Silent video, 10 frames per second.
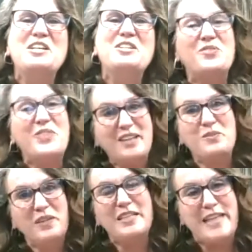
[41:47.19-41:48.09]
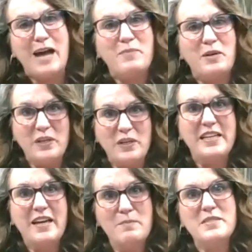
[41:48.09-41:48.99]
So that's where the tapping
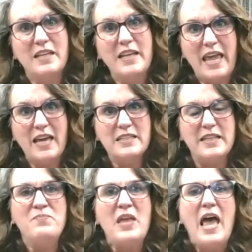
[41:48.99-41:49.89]
really comes in handy.